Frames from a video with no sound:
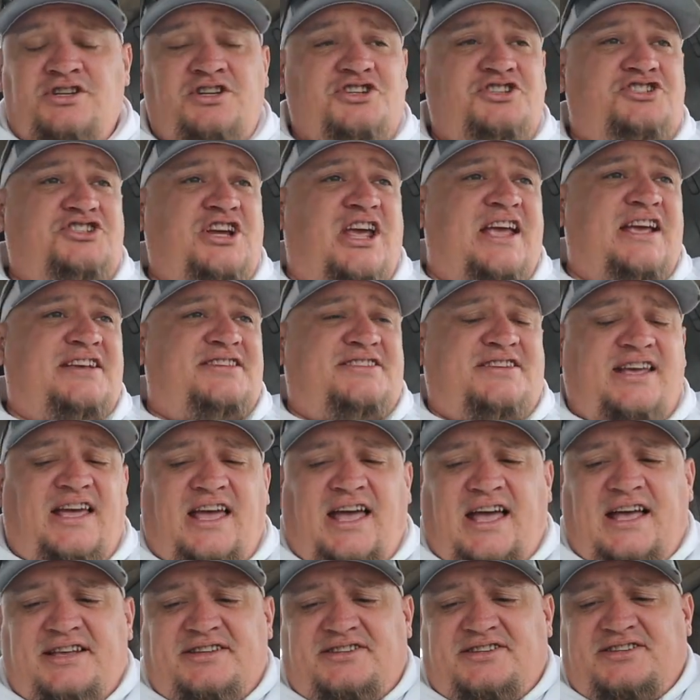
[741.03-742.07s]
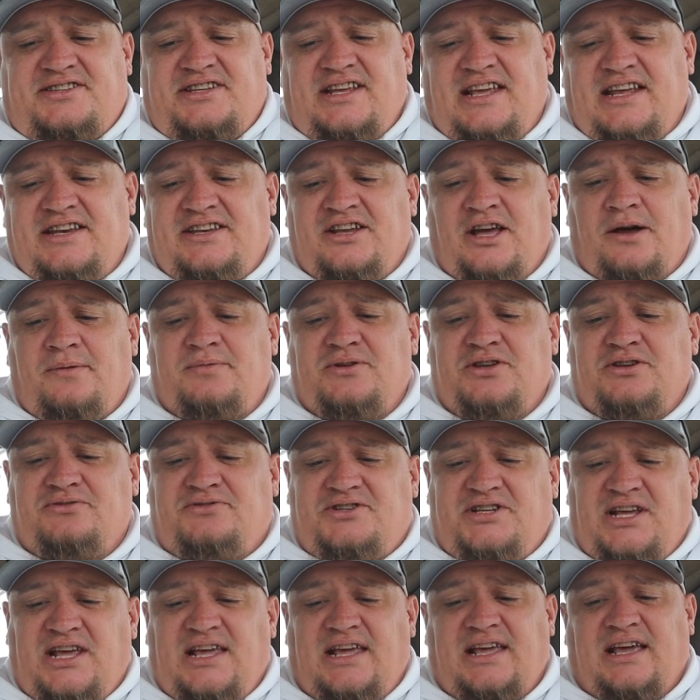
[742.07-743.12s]
Jake's S C W
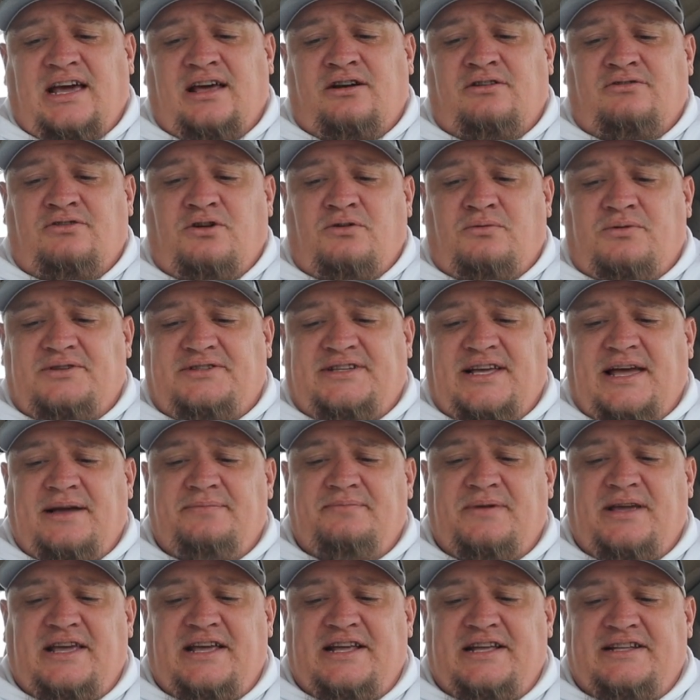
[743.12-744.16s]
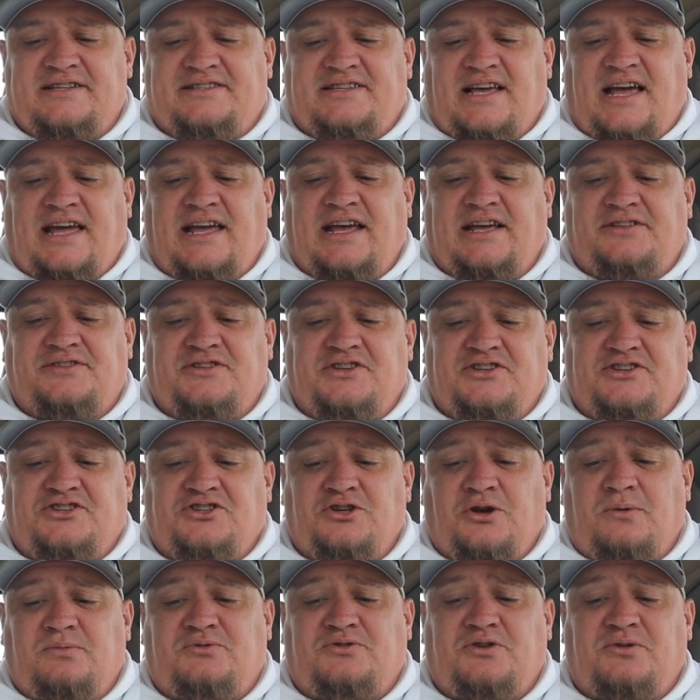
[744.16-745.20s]
T. I don't know what that means. I add this
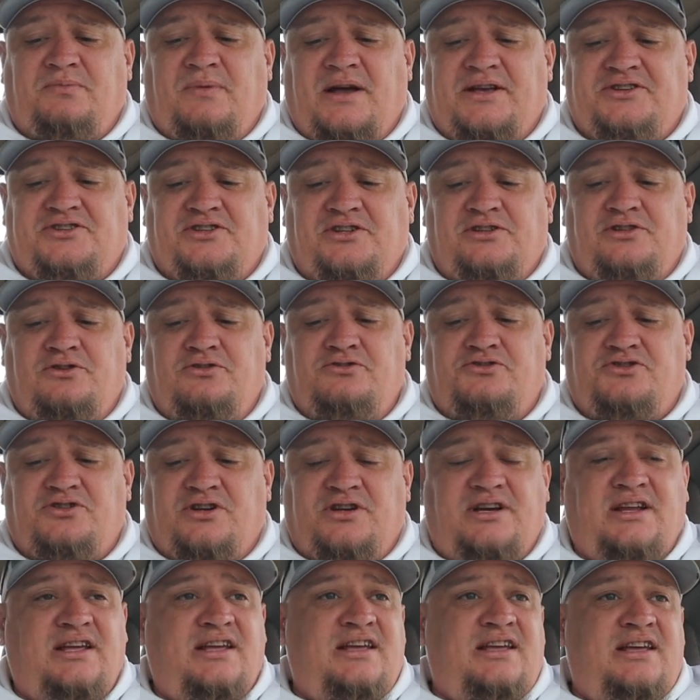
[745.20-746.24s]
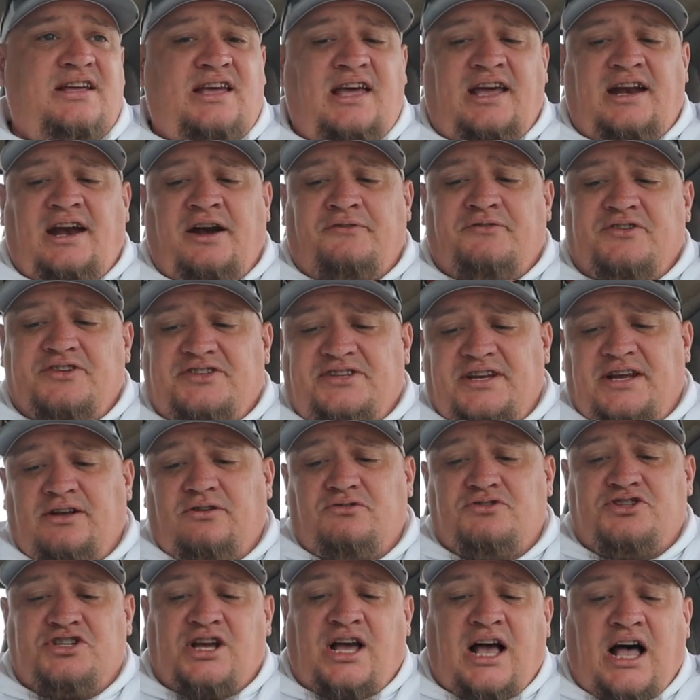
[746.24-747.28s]
soap to my solution at every
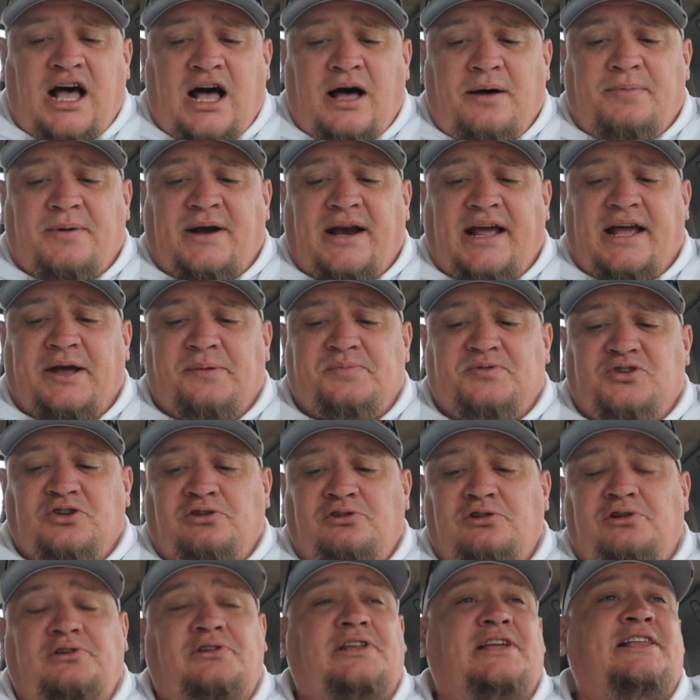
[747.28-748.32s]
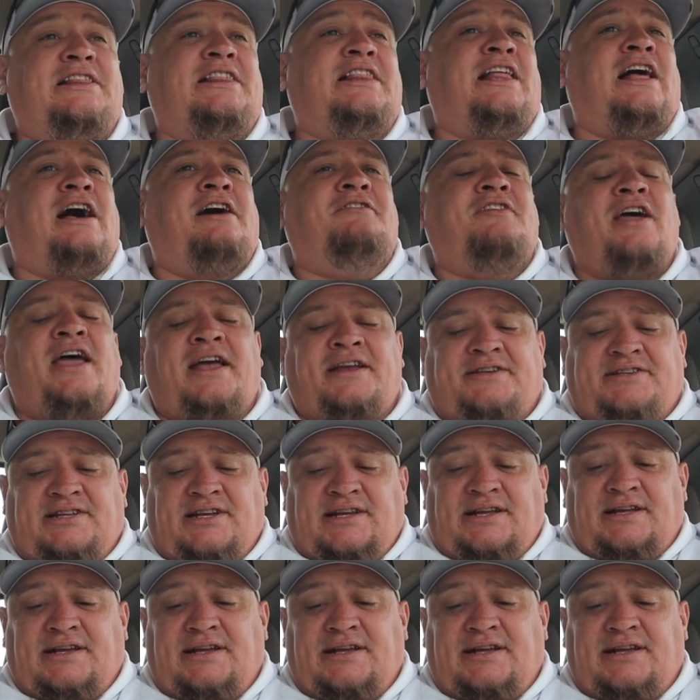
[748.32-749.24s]
single job, and I absolutely love it.